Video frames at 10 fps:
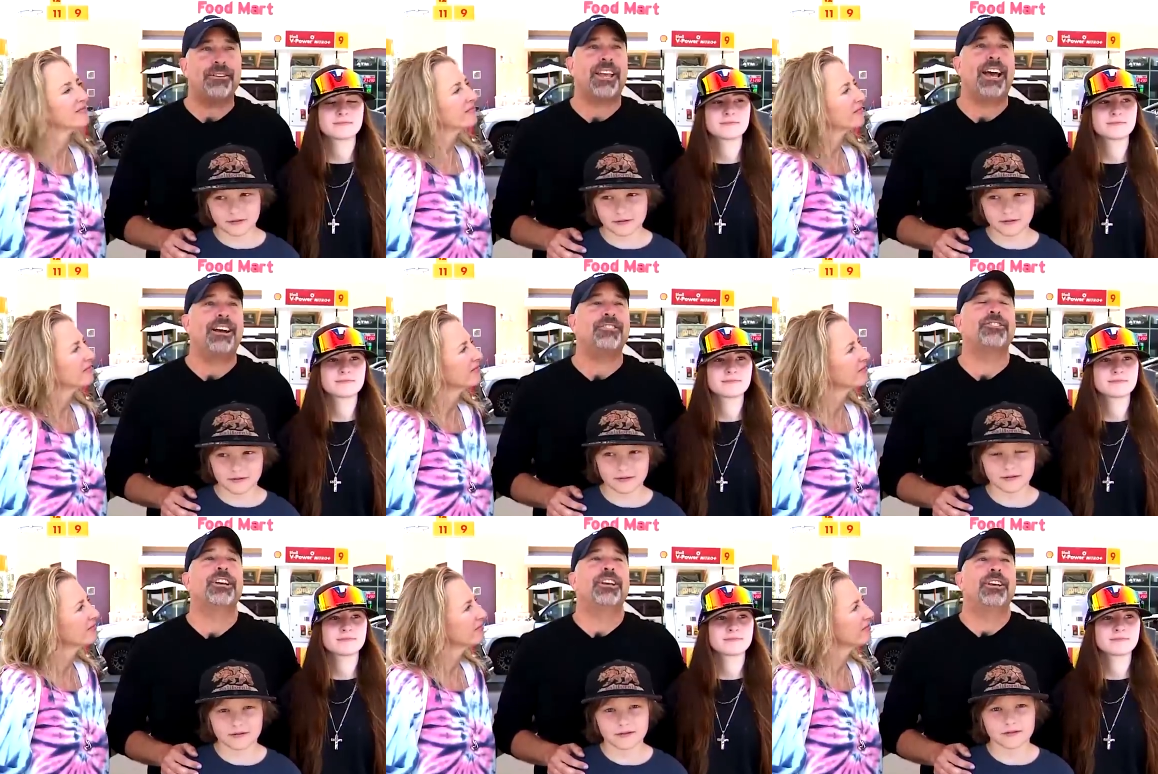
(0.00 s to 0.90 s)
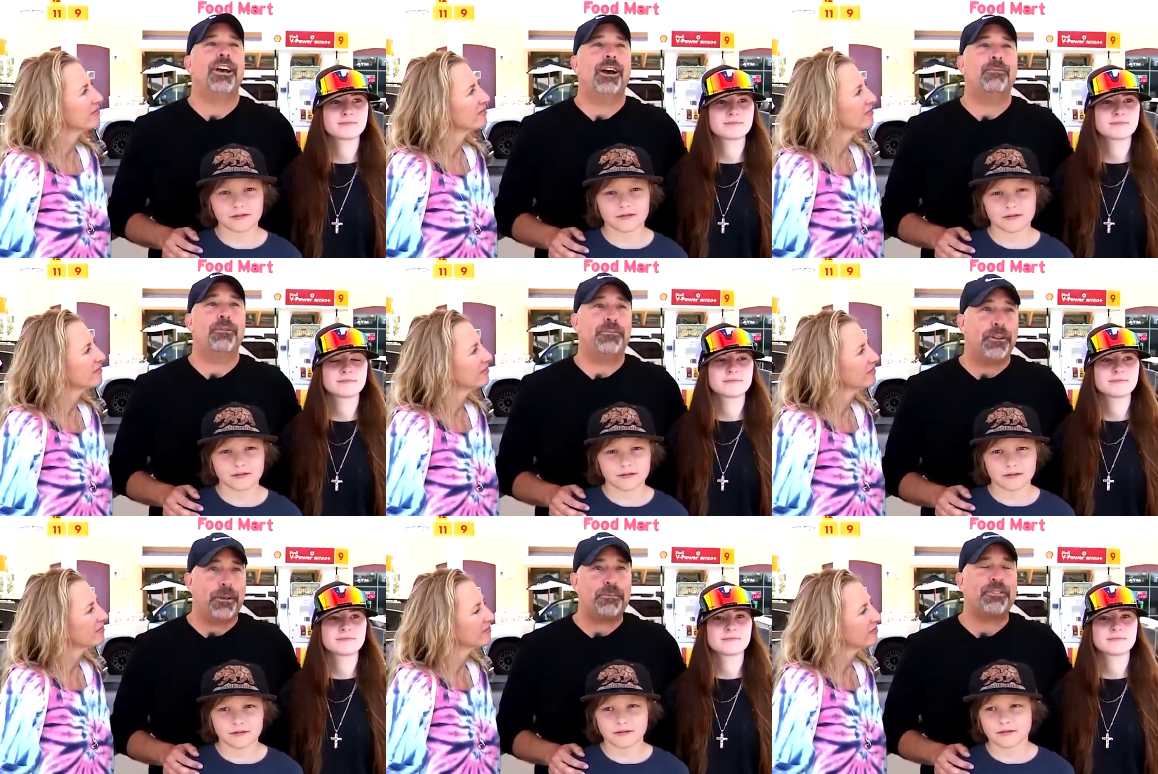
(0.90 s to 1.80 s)
Speaker 1: out cash. Uh, we'll
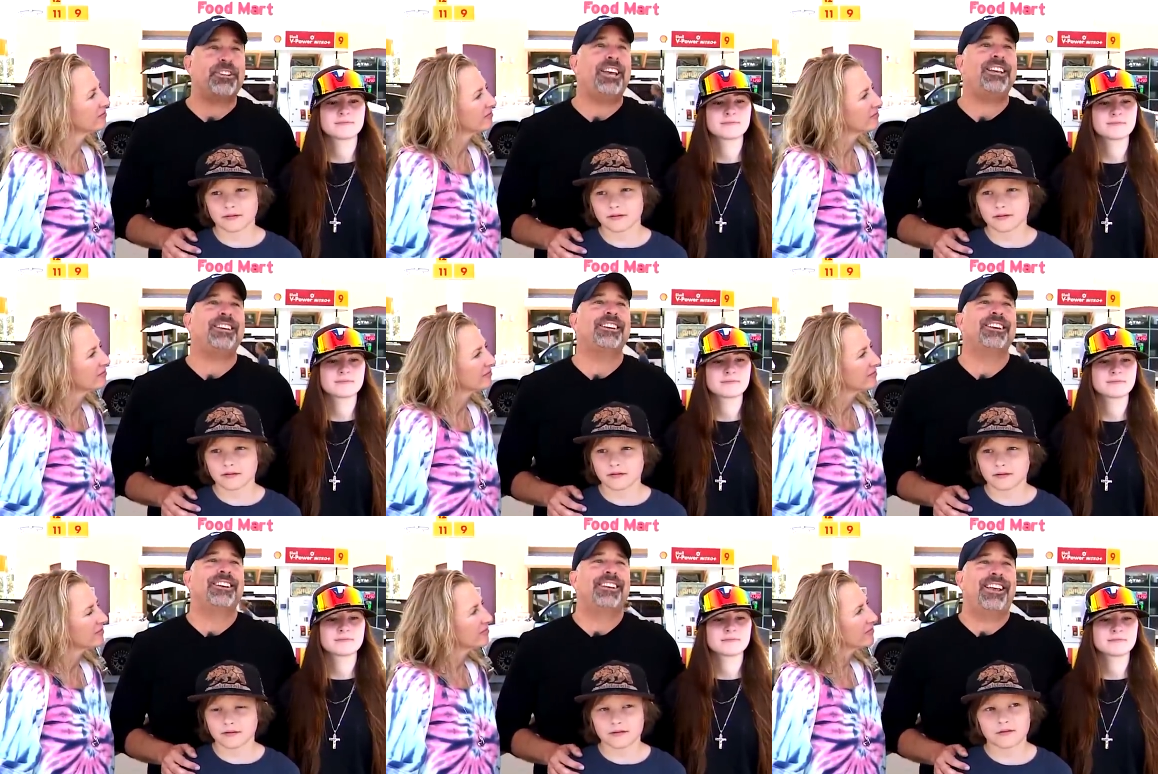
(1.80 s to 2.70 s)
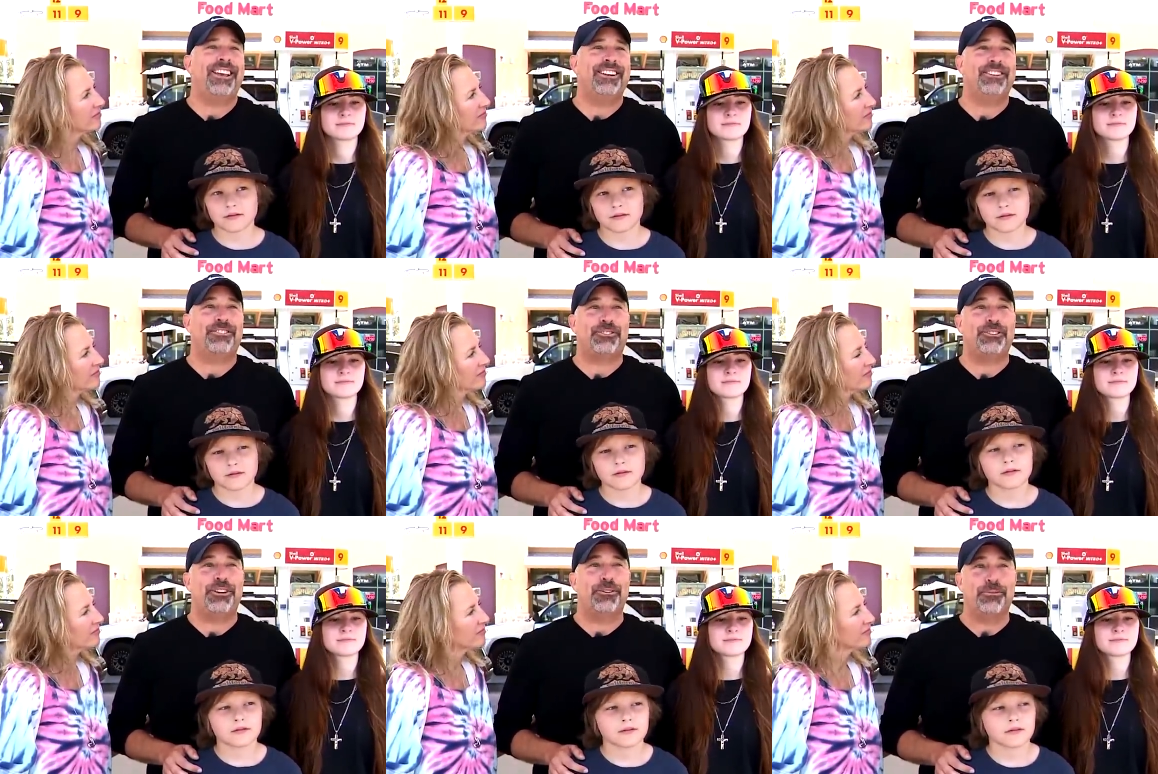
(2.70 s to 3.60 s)
fill up your tank. And it's,
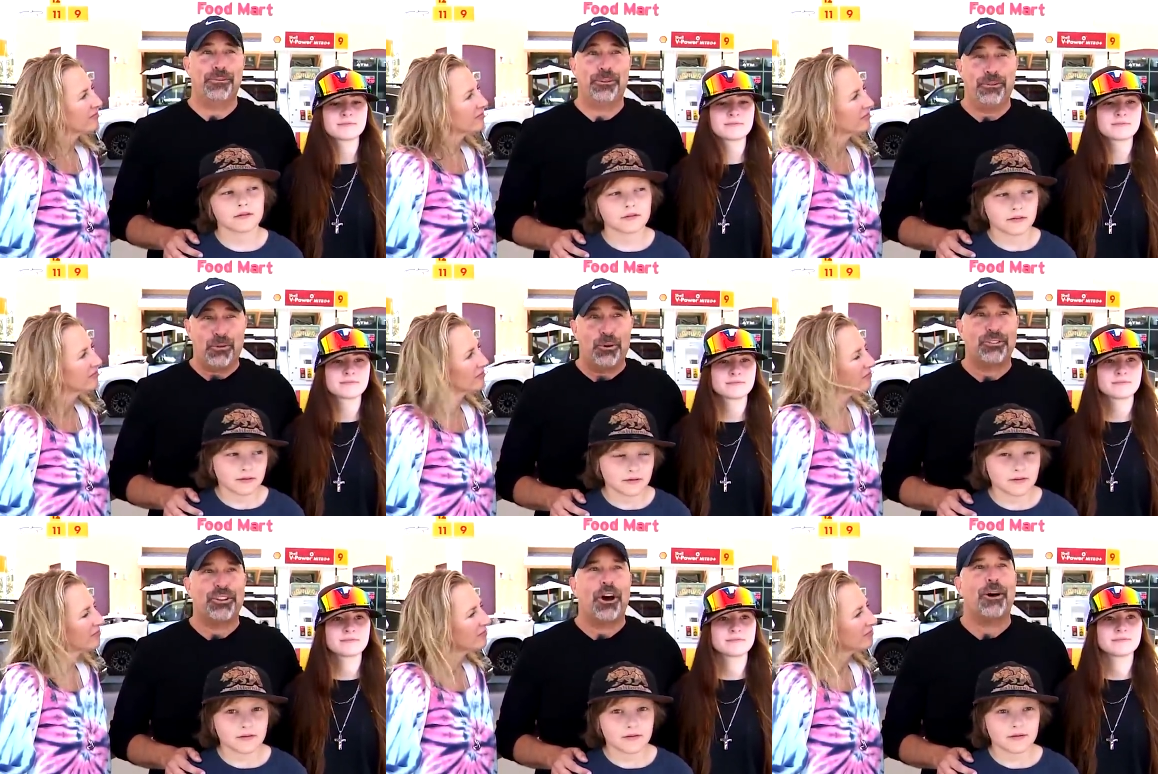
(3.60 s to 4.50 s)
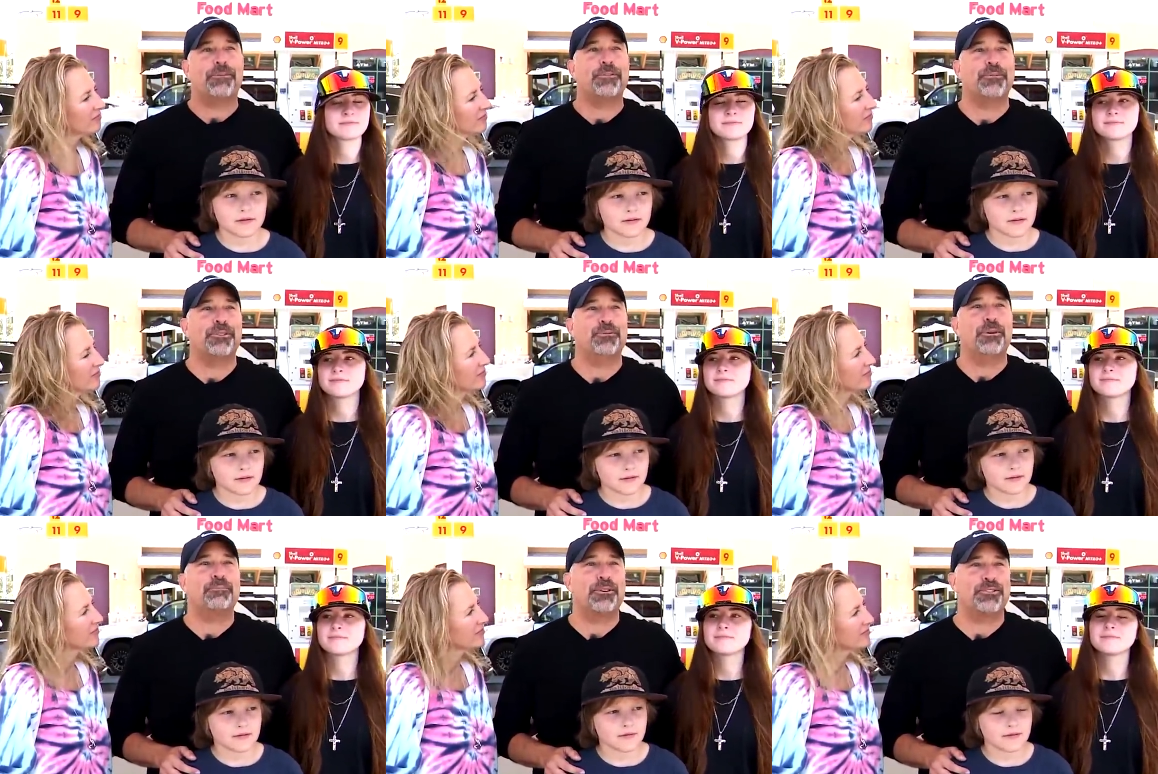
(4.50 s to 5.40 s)
you know, of course, the offer was
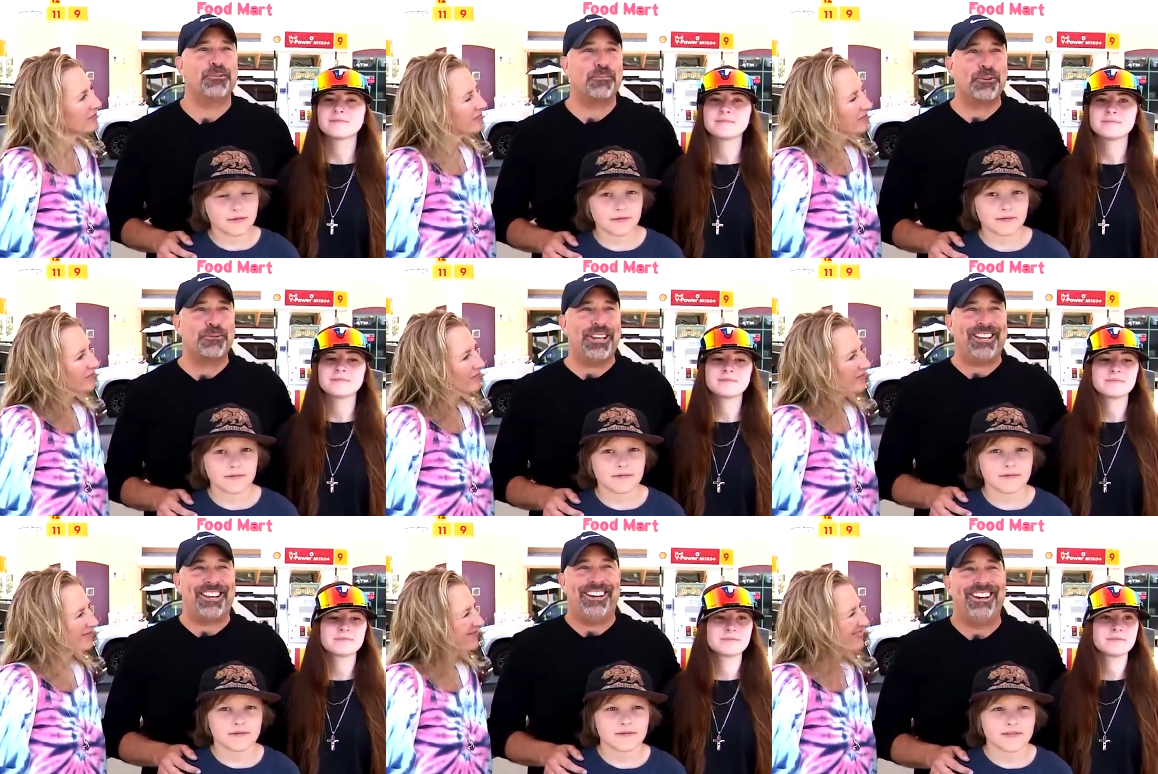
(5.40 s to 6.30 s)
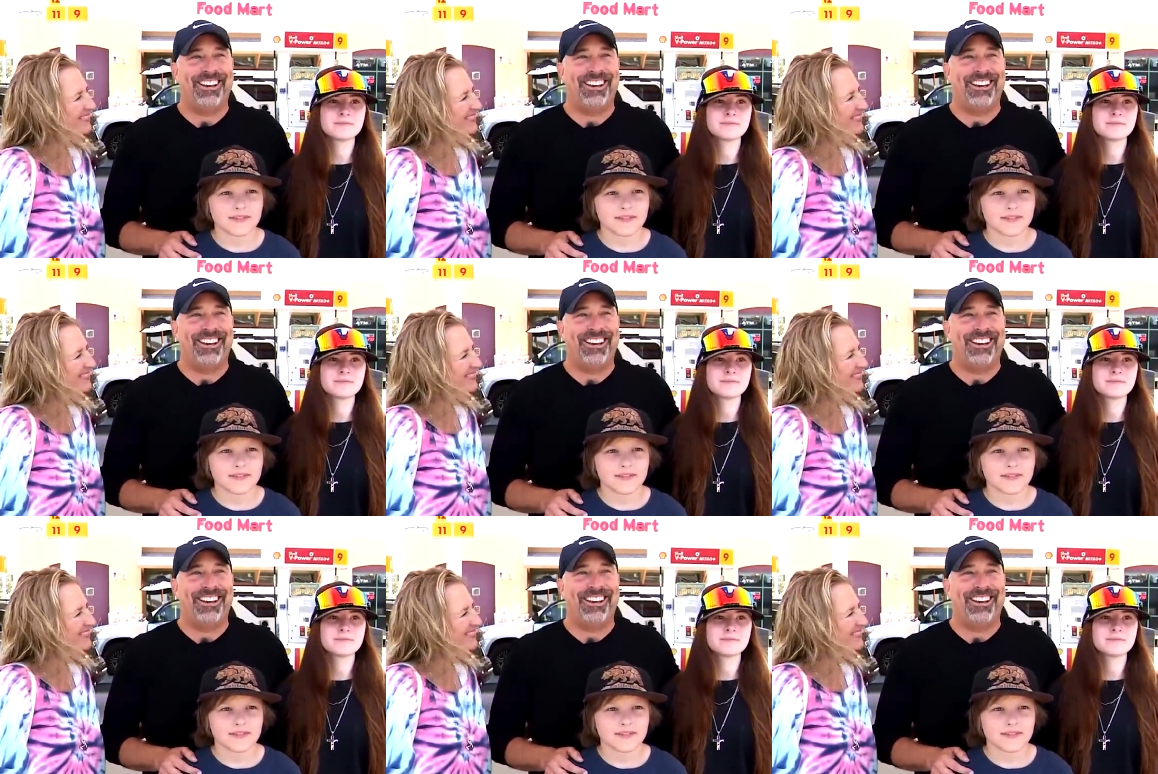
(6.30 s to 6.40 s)
one person per week.